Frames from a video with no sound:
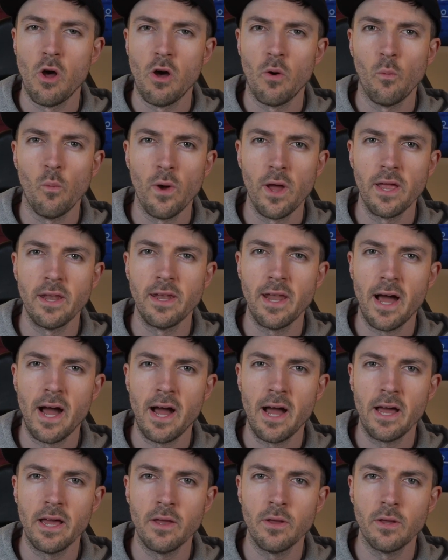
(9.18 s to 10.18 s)
when
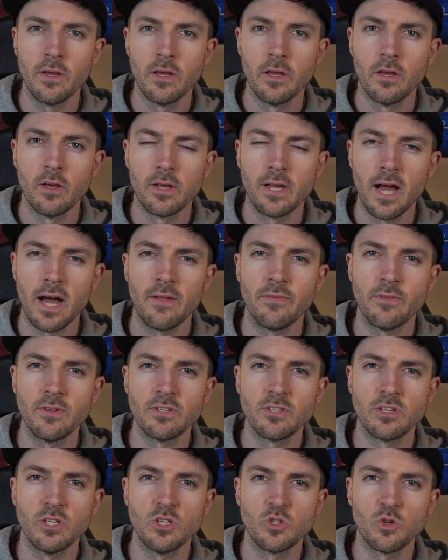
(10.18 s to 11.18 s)
I got
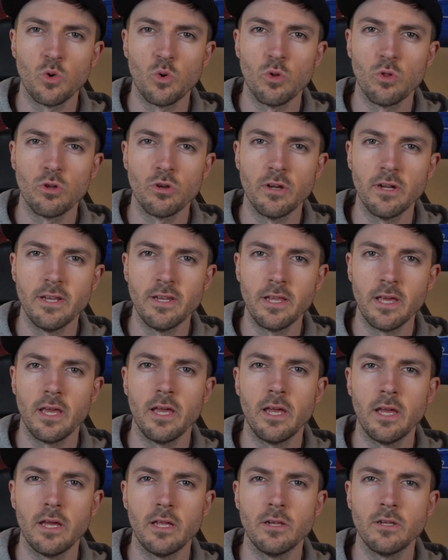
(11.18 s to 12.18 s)
this controller in
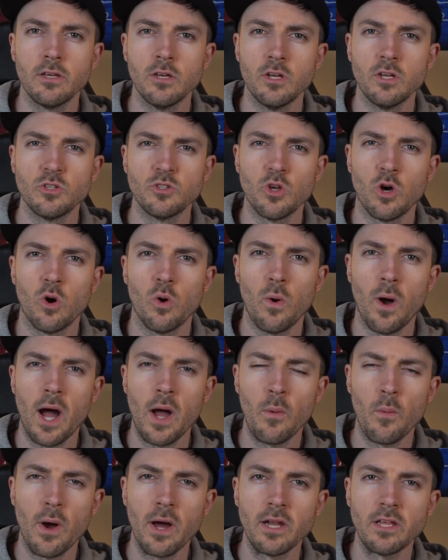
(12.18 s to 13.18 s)
hand. So I
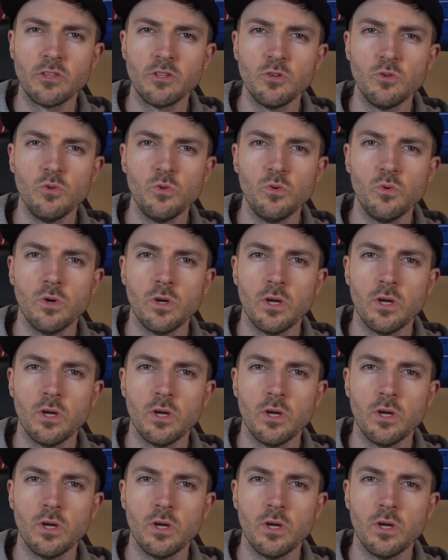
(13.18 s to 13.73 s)
wanted to